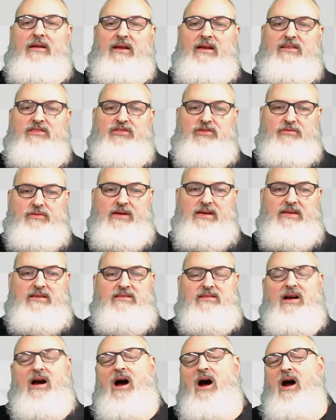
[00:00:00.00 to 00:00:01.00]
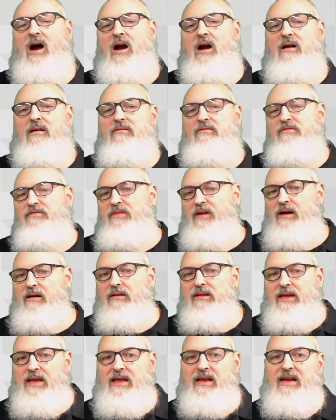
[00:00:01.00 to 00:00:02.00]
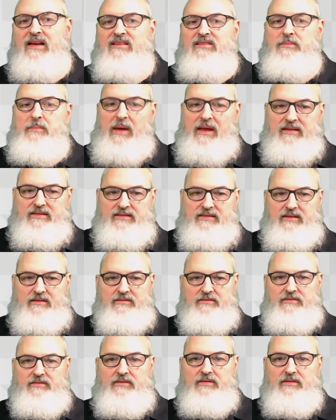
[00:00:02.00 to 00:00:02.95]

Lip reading: screens are fairly inexpensive.